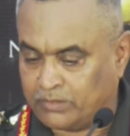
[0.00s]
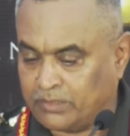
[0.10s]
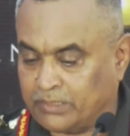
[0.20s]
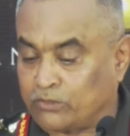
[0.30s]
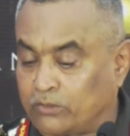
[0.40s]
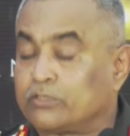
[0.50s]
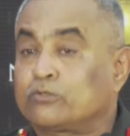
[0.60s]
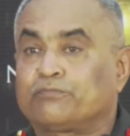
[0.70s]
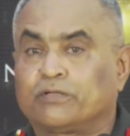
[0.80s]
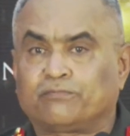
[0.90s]
In order to
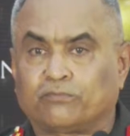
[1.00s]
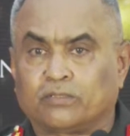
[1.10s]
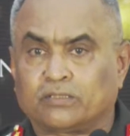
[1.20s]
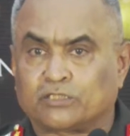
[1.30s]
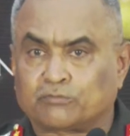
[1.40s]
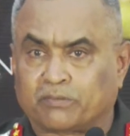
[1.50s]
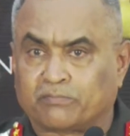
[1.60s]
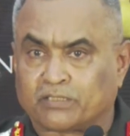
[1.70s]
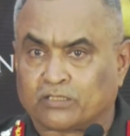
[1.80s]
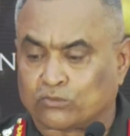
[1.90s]
fulfill this
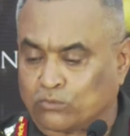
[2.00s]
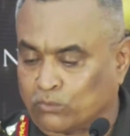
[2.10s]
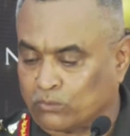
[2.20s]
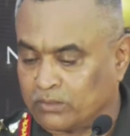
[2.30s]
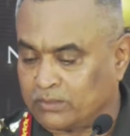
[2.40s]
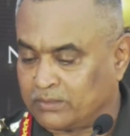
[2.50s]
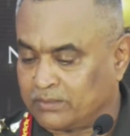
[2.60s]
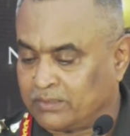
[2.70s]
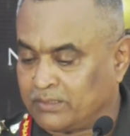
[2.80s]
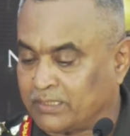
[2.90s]
pivotal role
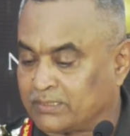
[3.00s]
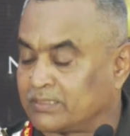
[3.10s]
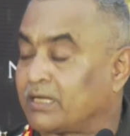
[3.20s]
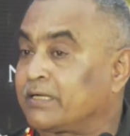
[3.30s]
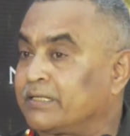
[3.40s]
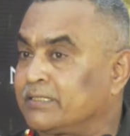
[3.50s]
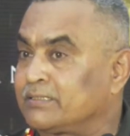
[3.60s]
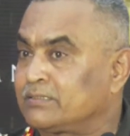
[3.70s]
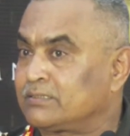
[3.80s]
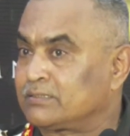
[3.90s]
as
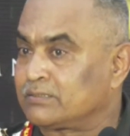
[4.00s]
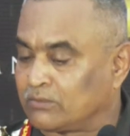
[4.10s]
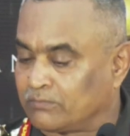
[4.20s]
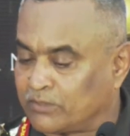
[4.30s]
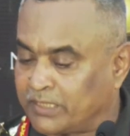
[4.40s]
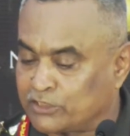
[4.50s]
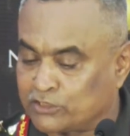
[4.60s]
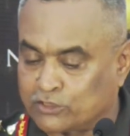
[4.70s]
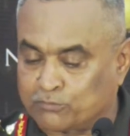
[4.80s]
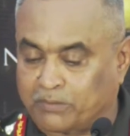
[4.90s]
guardians of the
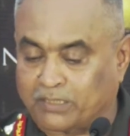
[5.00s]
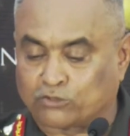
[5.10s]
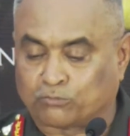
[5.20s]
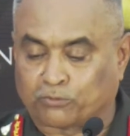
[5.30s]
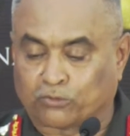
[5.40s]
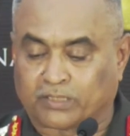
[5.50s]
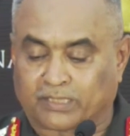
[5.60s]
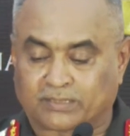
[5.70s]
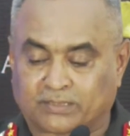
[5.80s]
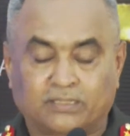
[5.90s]
nation's path to
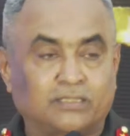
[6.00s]
progress,